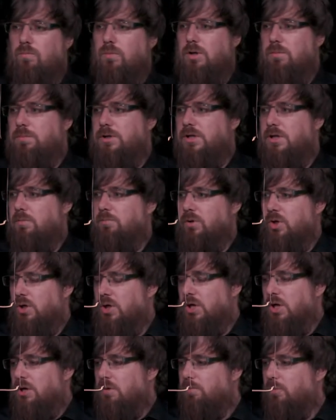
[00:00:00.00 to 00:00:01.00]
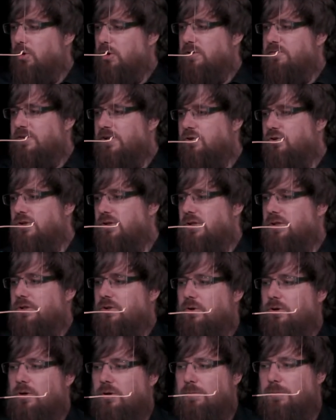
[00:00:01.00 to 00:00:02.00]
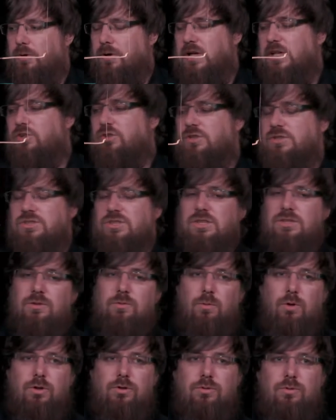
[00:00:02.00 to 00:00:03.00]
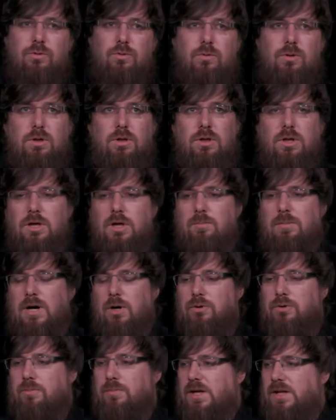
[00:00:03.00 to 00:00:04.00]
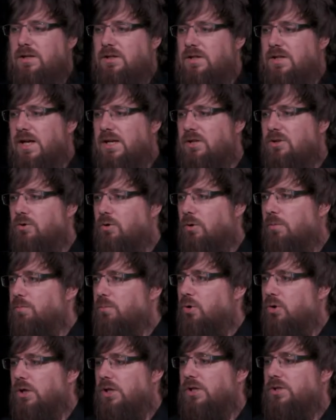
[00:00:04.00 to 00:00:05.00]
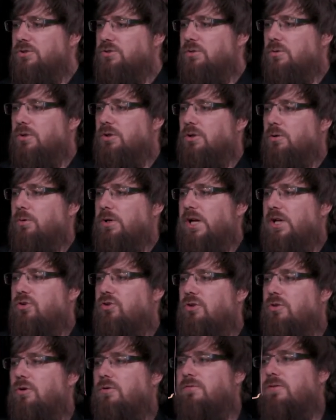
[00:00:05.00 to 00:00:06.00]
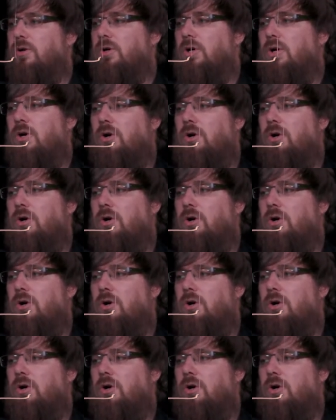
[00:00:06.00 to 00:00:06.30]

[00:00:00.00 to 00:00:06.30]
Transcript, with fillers: well become more efficient in your operations and you want to um, automate the tenant onboarding, so the creation of